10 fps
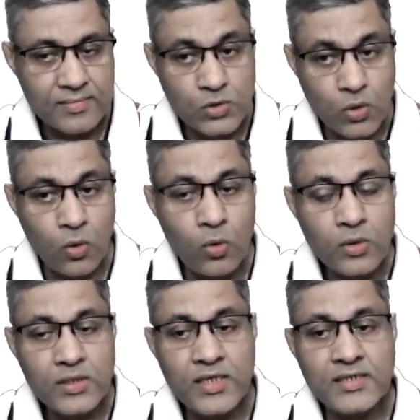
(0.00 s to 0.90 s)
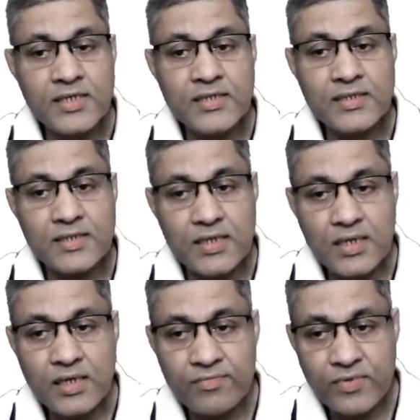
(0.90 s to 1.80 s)
So this is,
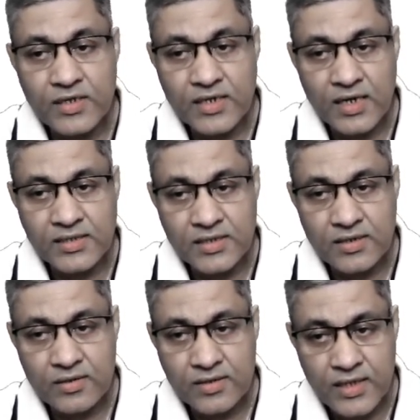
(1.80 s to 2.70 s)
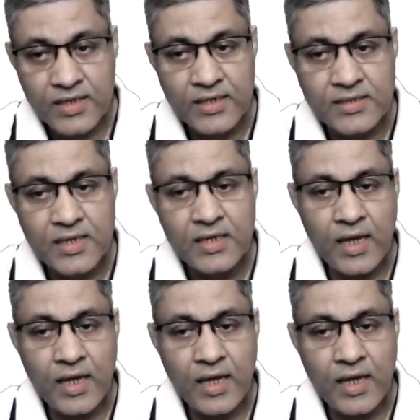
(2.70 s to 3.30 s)
if we consider this